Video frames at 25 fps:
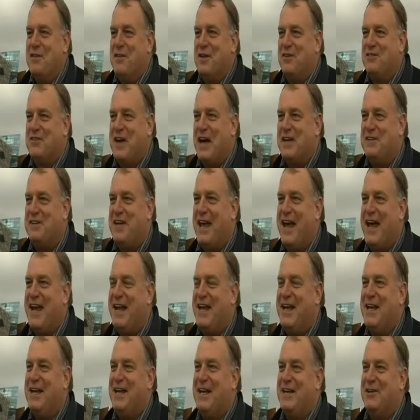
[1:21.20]

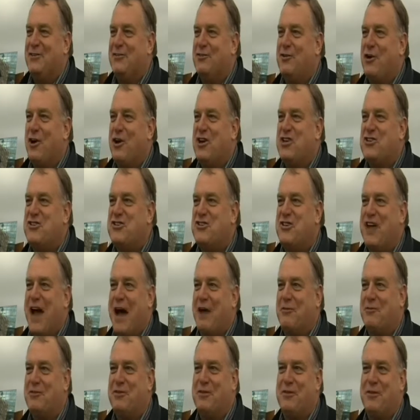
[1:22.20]
Titanic is going to
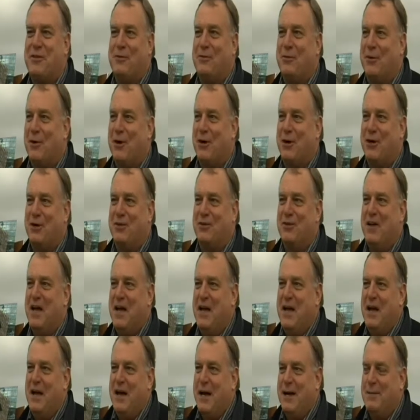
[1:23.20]
shout to the world
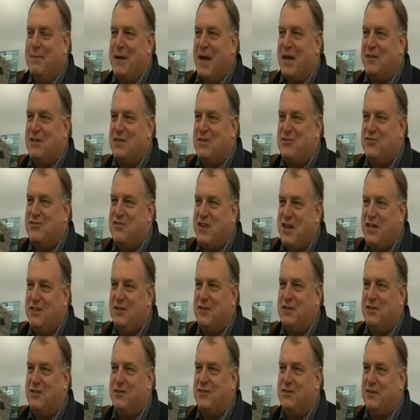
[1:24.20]
about the
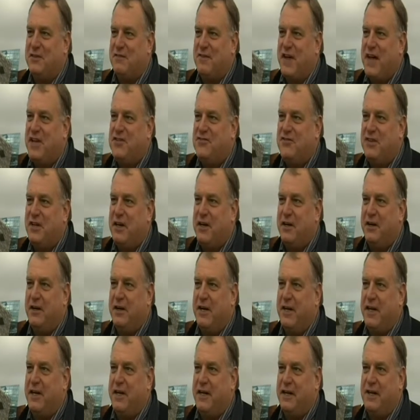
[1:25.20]
genius of
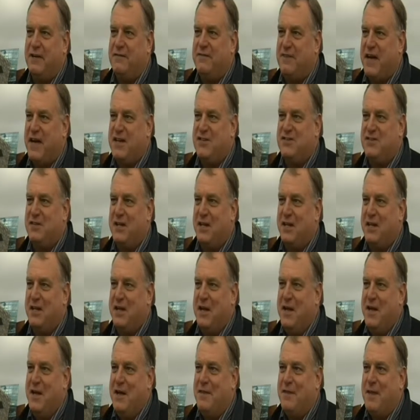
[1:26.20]
engineering innovation
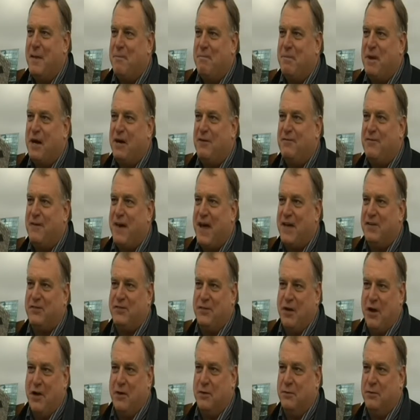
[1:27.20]
that
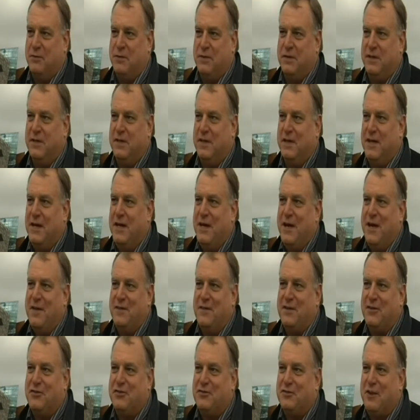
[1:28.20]
Belfast owned.
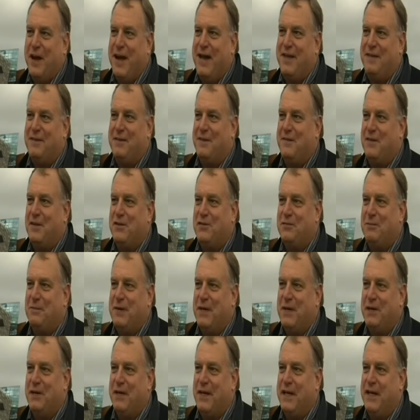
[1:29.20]
The strength of this
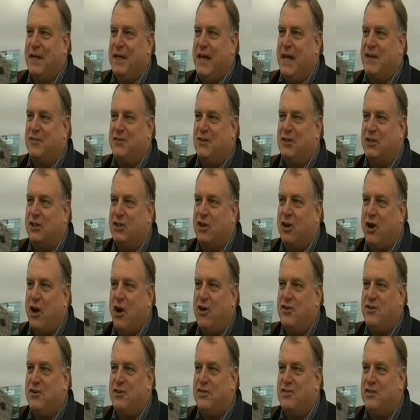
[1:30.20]
building as the
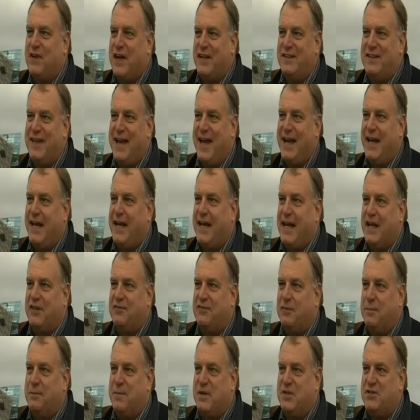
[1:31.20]
largest Titanic
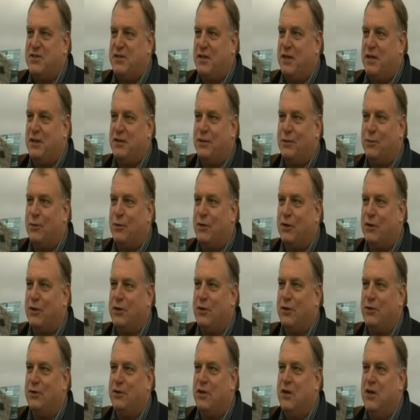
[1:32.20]
exhibition in the
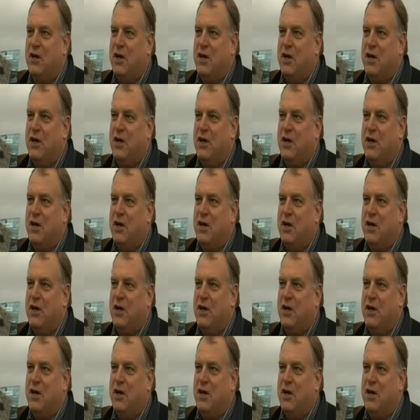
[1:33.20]
world